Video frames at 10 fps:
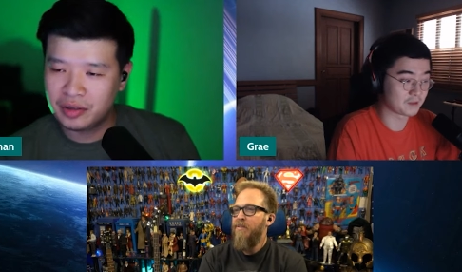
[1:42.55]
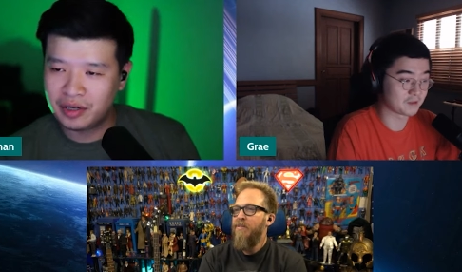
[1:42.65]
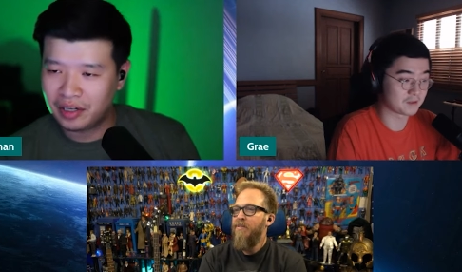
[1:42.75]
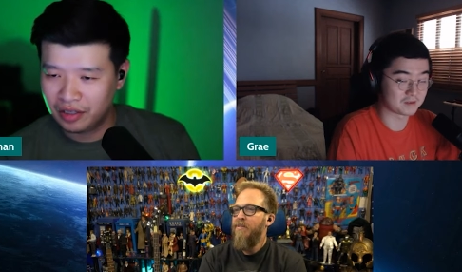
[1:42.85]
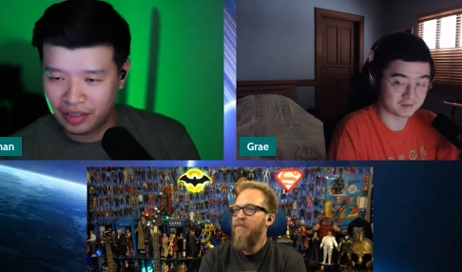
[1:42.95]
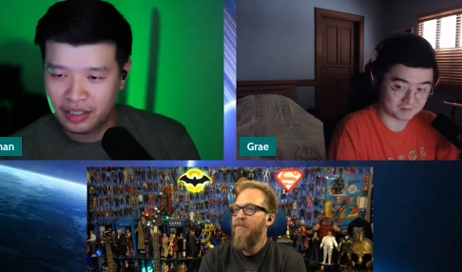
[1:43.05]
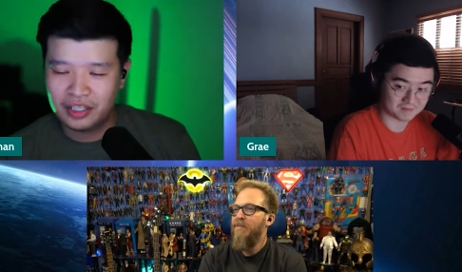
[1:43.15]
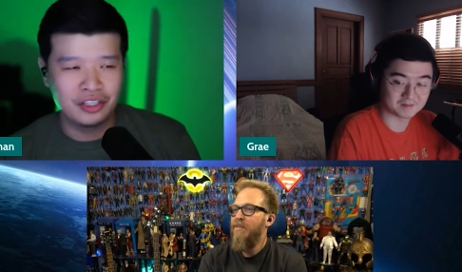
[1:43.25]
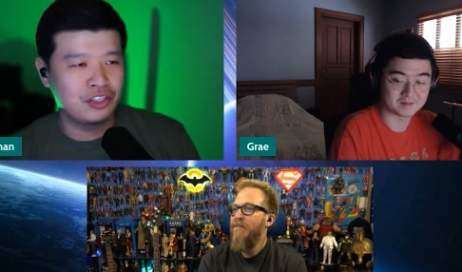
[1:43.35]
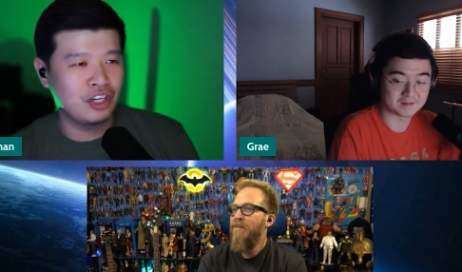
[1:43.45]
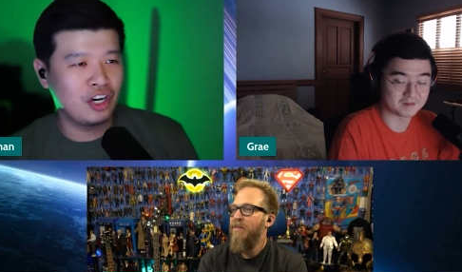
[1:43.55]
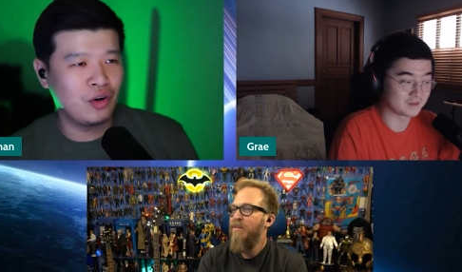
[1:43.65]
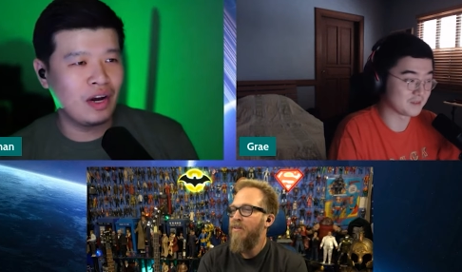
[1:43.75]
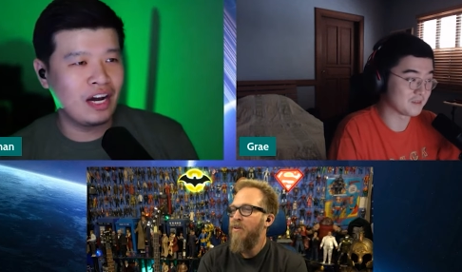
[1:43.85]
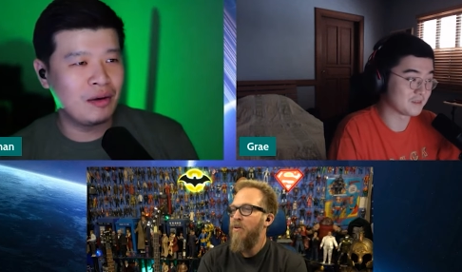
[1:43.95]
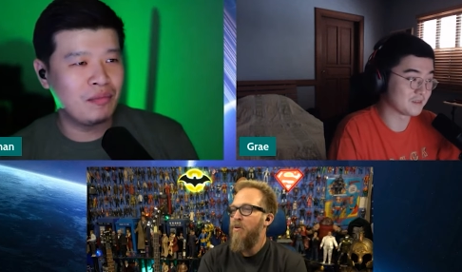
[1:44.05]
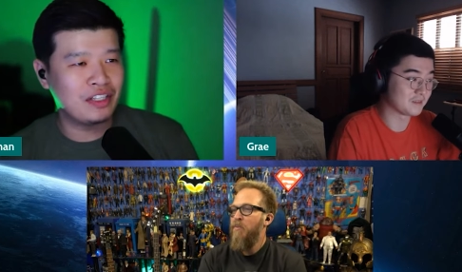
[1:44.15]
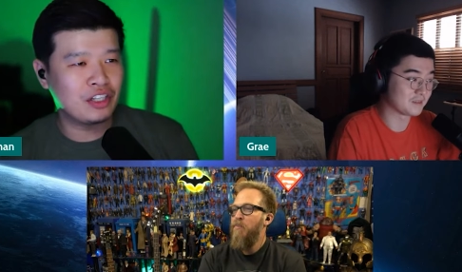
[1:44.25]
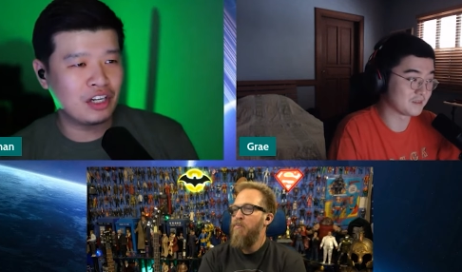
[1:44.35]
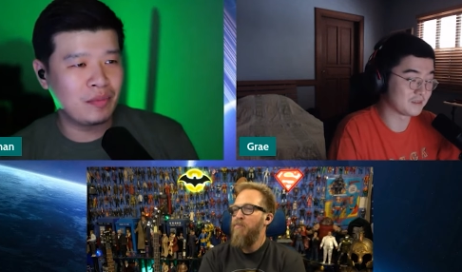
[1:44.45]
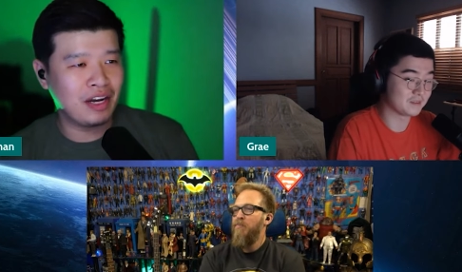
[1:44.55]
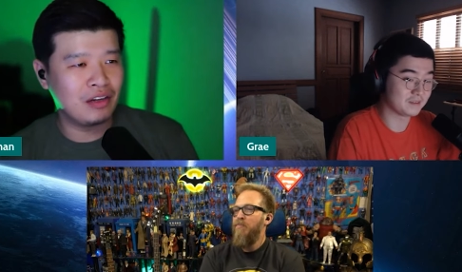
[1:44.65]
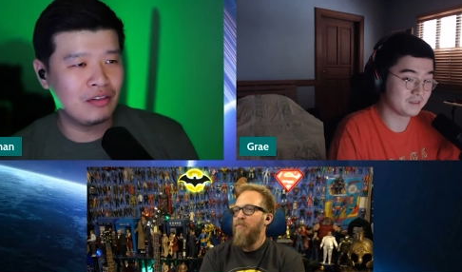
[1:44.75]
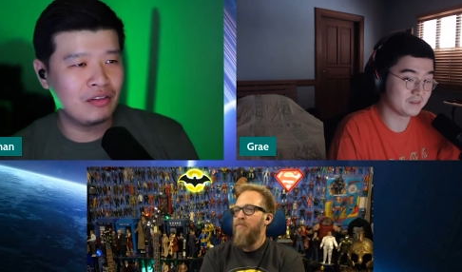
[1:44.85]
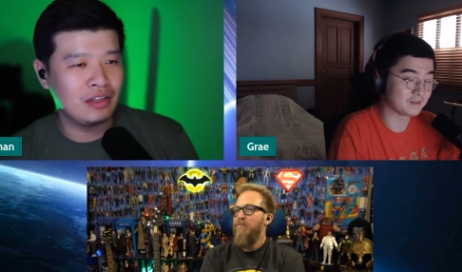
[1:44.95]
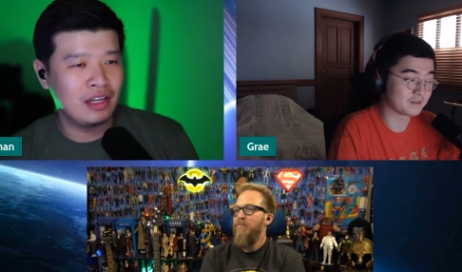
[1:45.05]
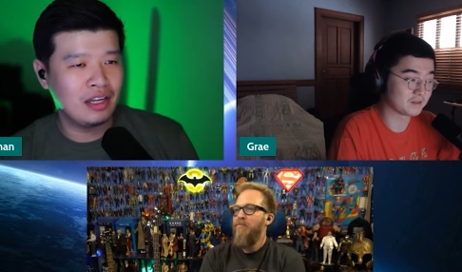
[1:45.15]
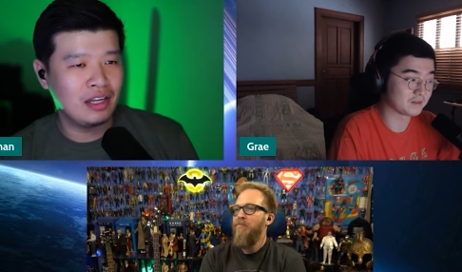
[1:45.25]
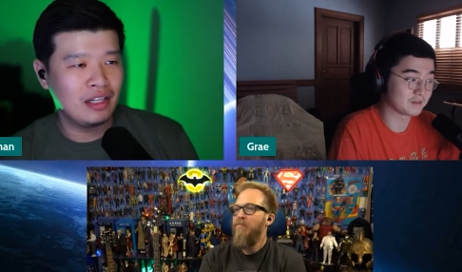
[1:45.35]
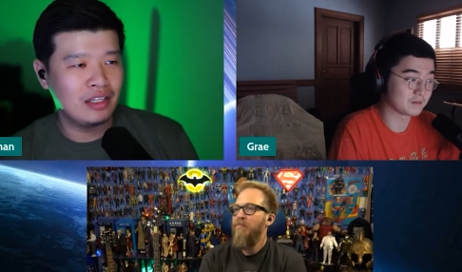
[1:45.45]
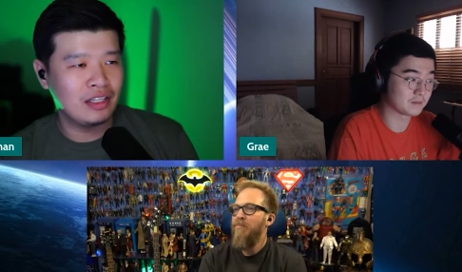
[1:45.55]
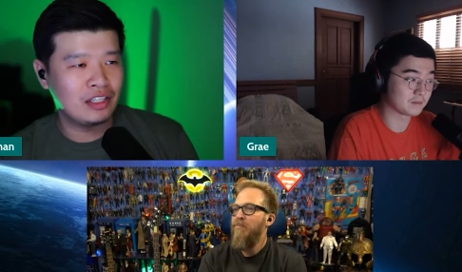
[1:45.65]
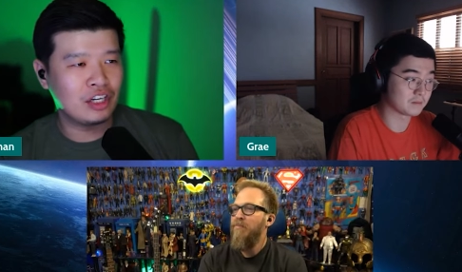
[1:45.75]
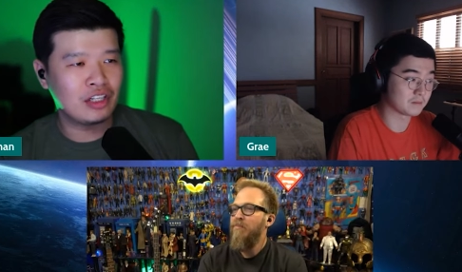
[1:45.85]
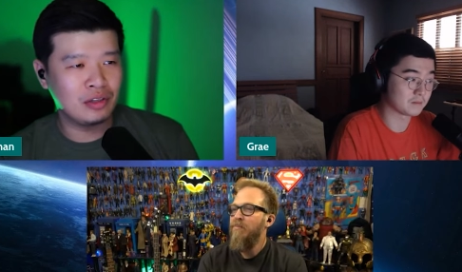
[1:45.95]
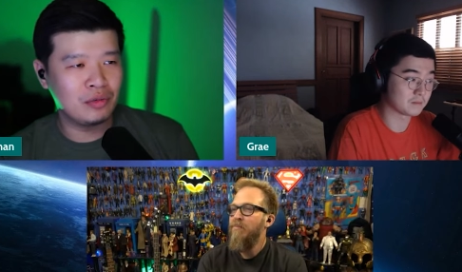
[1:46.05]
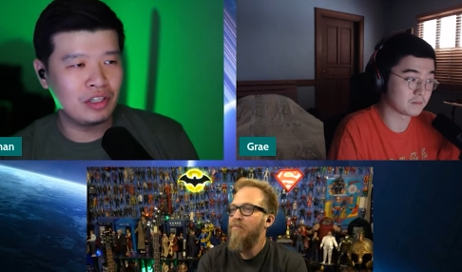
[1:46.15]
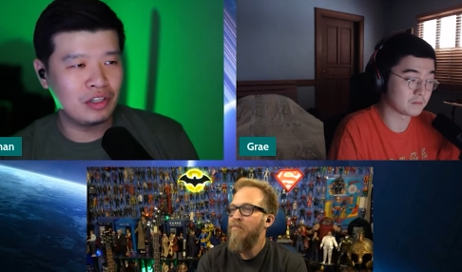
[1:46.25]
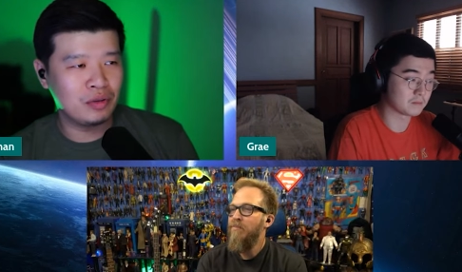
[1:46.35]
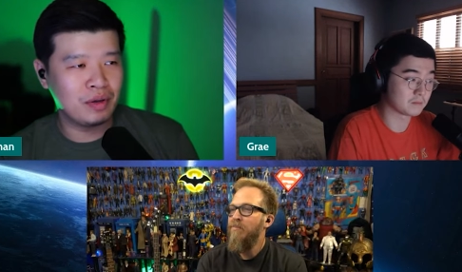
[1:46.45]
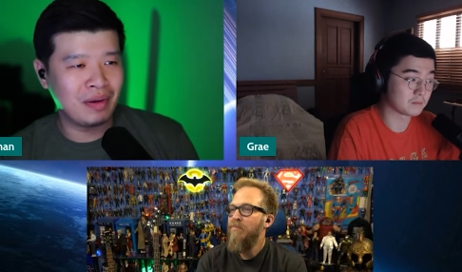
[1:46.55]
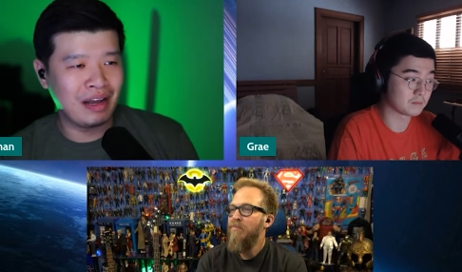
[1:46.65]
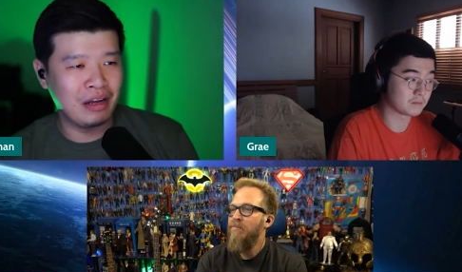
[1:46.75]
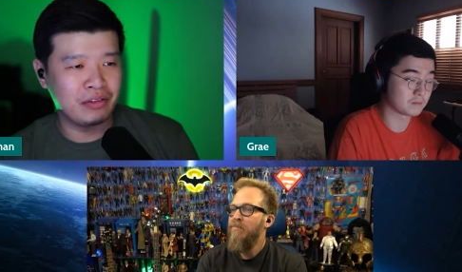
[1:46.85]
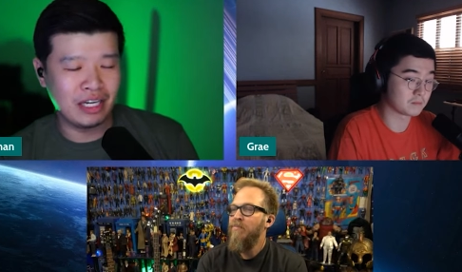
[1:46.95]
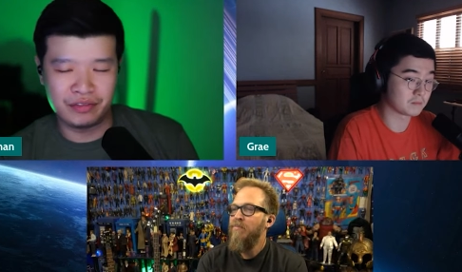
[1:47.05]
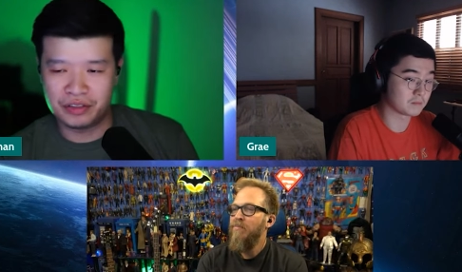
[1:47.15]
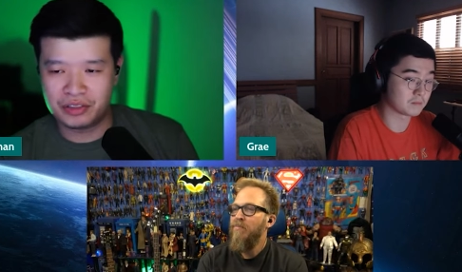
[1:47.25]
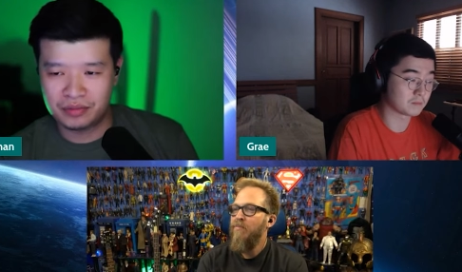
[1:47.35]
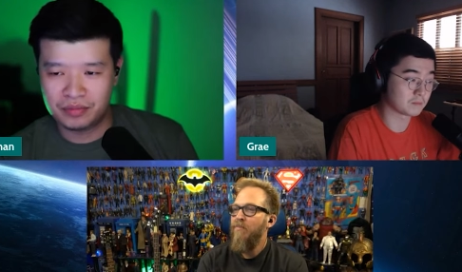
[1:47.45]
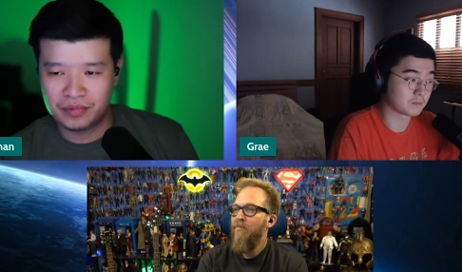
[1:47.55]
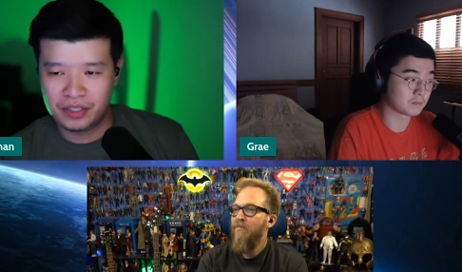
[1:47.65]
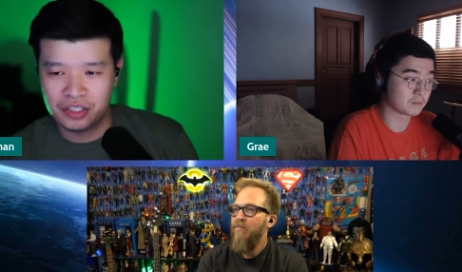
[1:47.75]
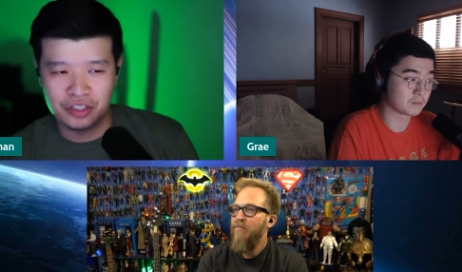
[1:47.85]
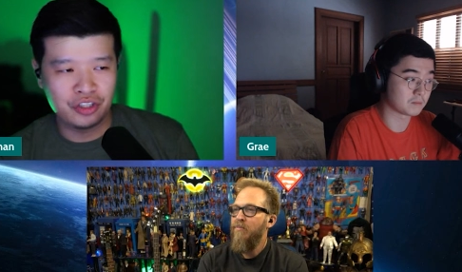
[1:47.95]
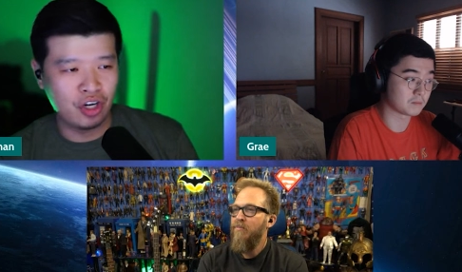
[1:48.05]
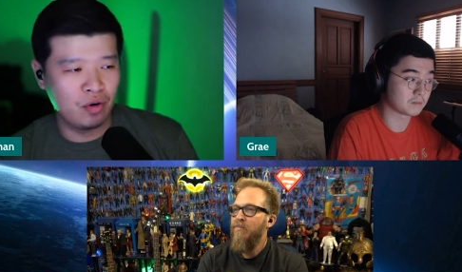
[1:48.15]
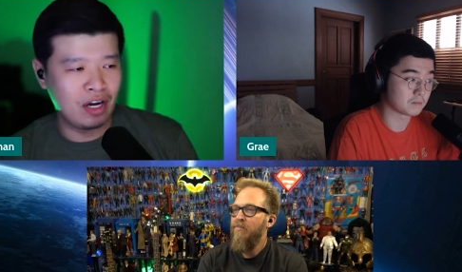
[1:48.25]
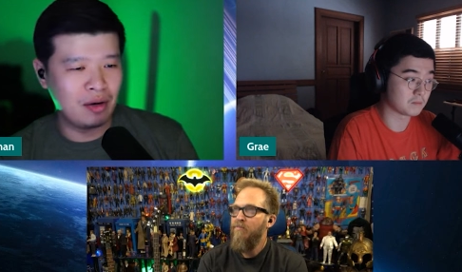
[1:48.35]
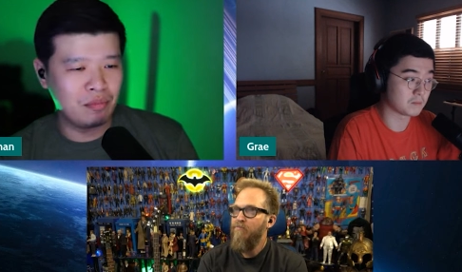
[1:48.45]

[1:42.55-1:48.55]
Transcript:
Speaker 1: Like so uh, let's talk about let's talk a little, little bit about Helldivers. So um,